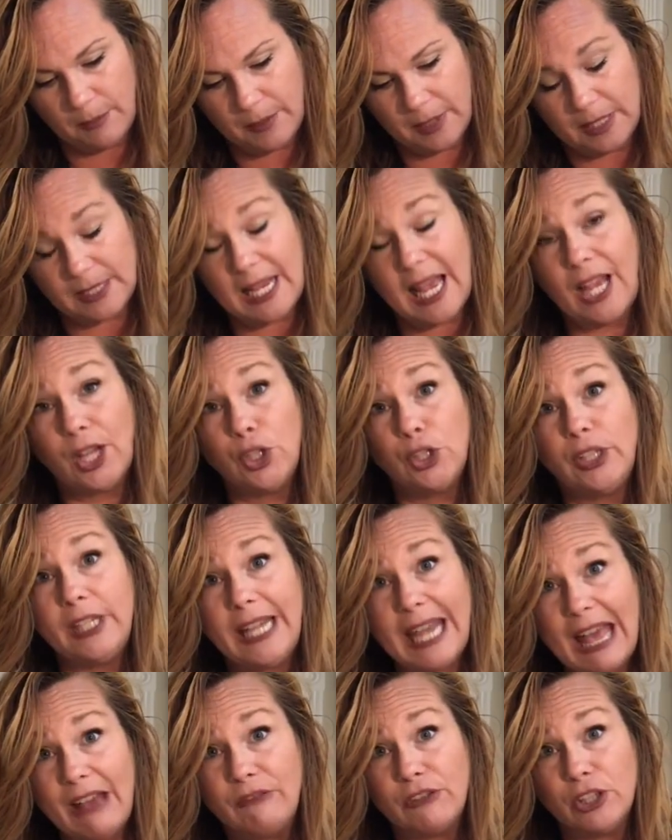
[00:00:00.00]
because I could
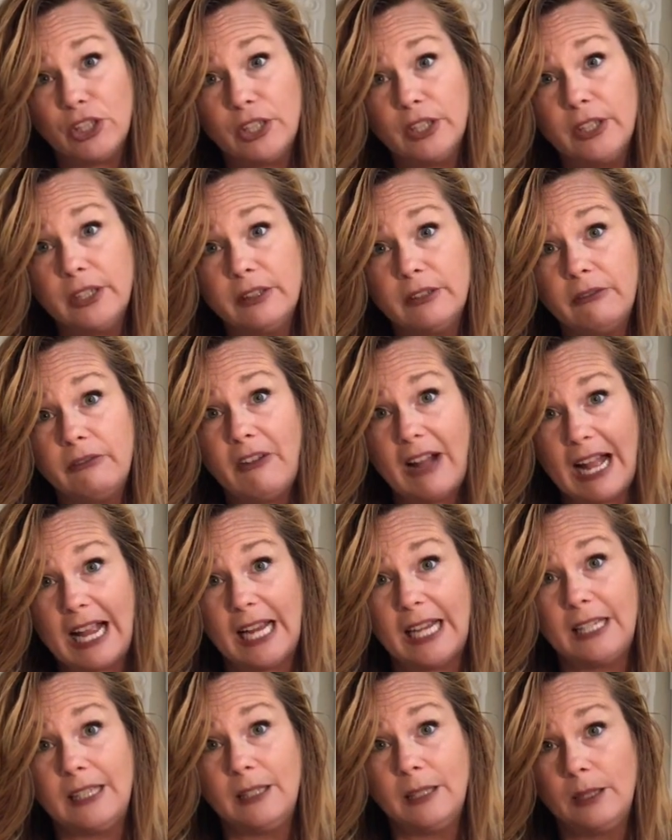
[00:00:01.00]
never
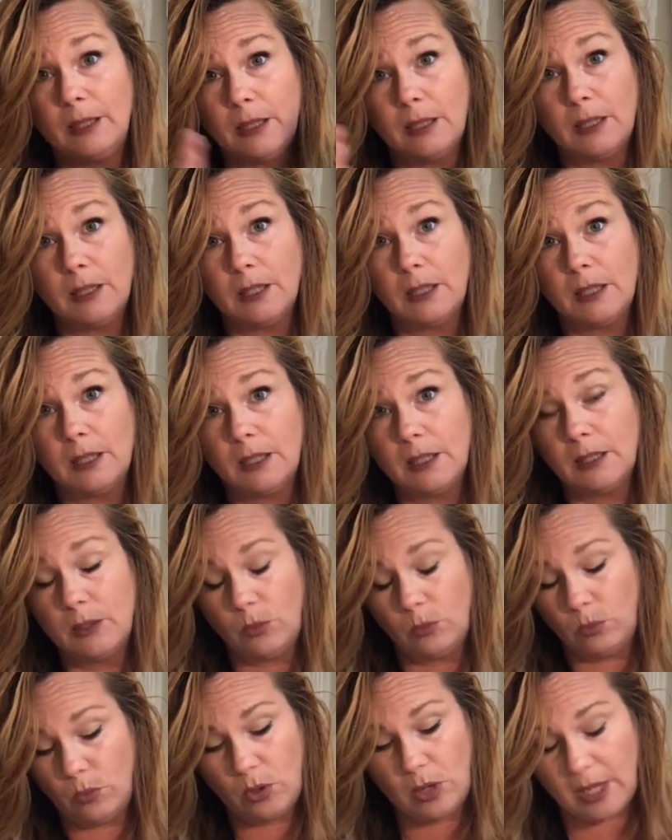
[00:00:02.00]
find
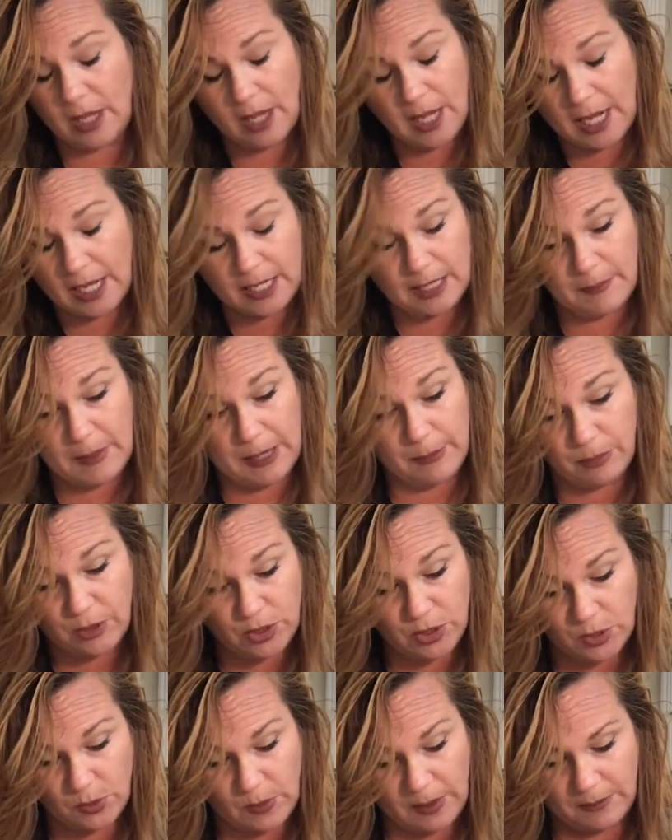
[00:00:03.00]
where any of the
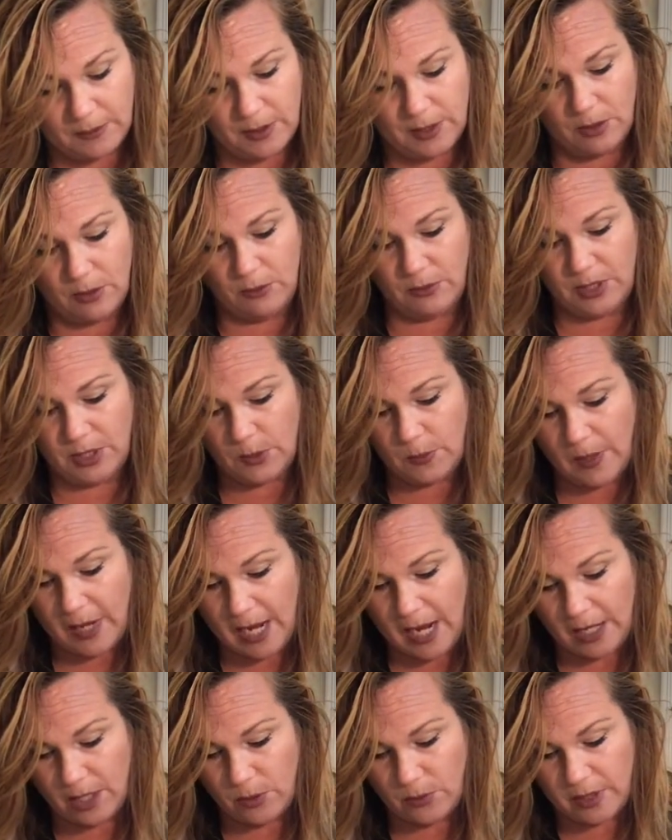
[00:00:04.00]
paintbrushes went. So this
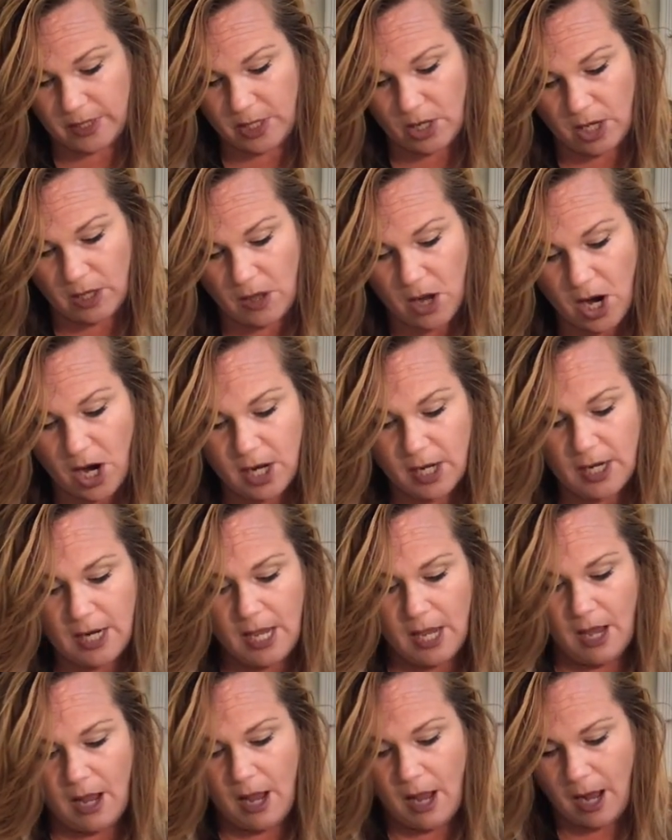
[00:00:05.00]
way I know where they all are.
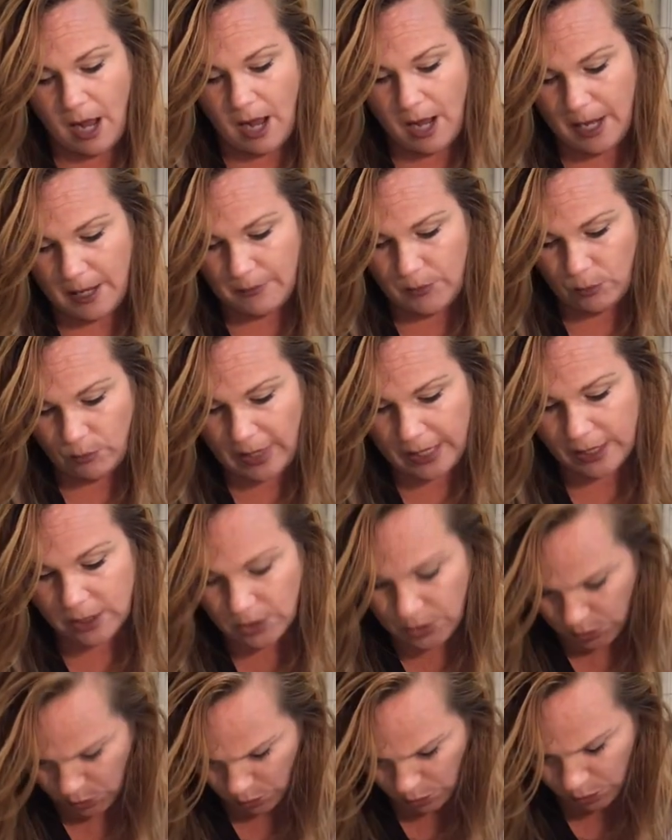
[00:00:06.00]

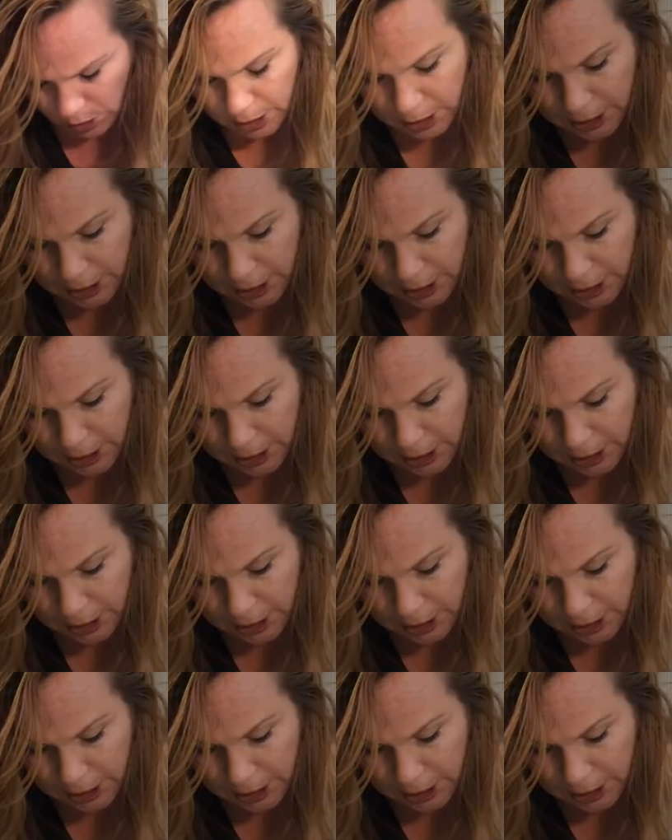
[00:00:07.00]
Regular school